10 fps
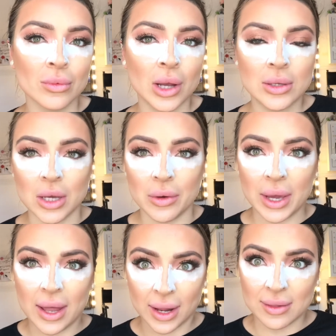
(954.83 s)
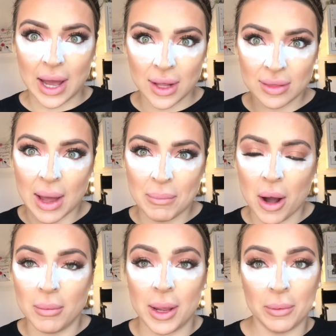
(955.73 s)
So yeah, like that
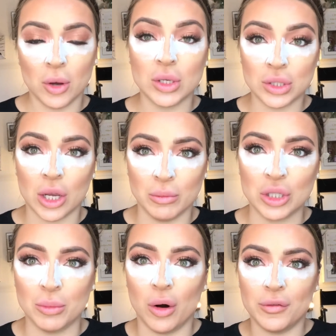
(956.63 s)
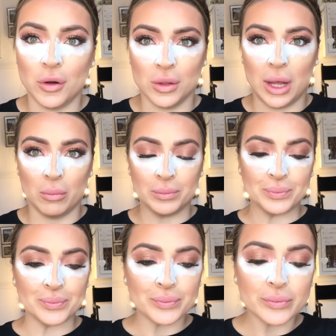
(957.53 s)
bottom lip looks so much more full now.
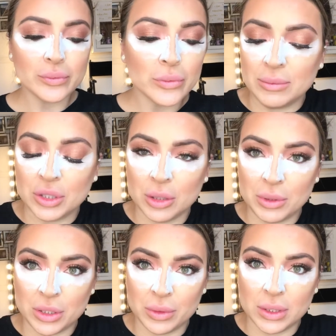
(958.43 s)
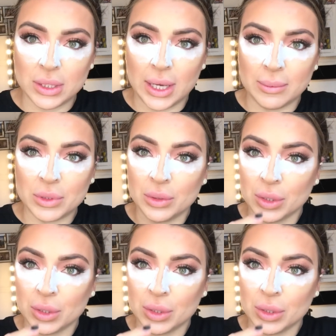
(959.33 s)
I'm just going to be doing the same to the